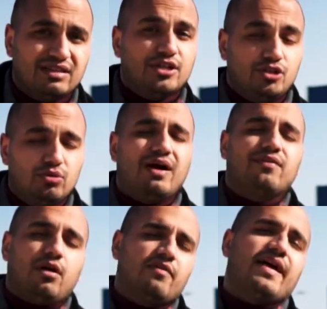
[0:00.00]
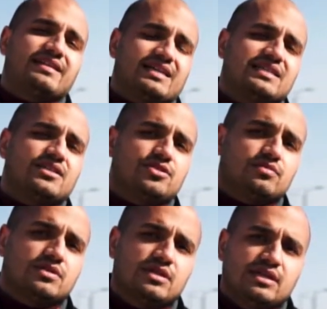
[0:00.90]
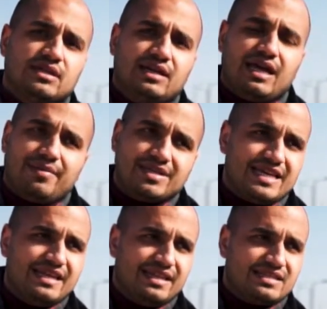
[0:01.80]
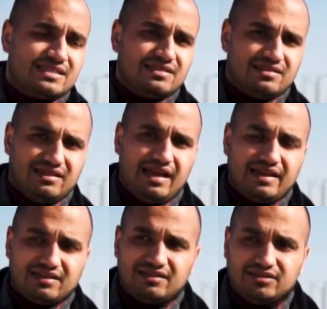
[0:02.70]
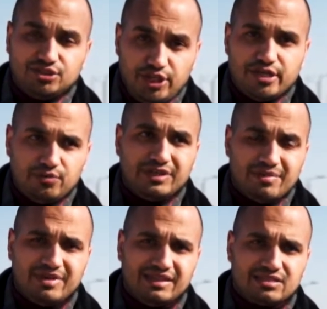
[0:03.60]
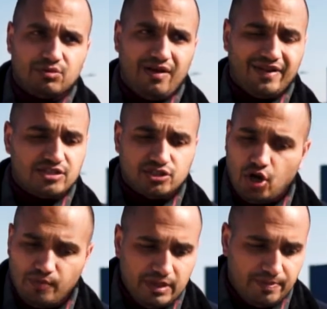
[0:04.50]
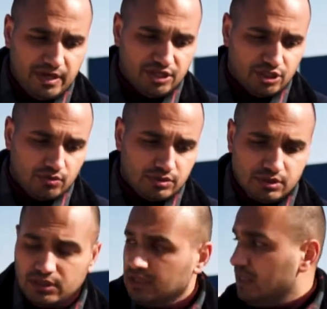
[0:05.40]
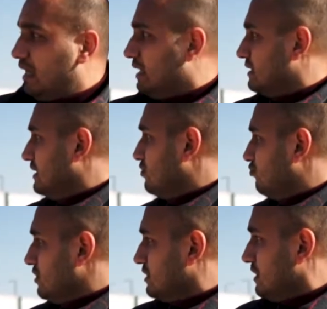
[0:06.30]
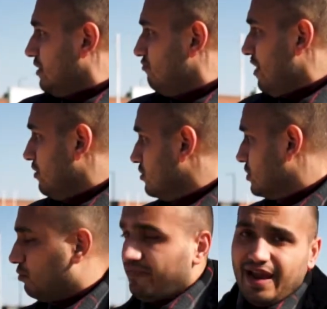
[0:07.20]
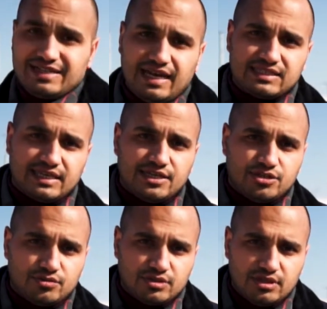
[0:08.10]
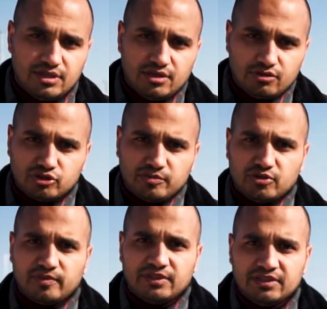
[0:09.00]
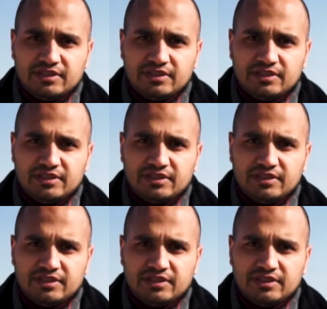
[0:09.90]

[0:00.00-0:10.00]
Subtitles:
They do have a lot of head gasket issues. And I'm gonna say this, like, genuinely I mean this, but I've had so many Peugeots and Citroens and Renaults with head gasket issues. Customer coming.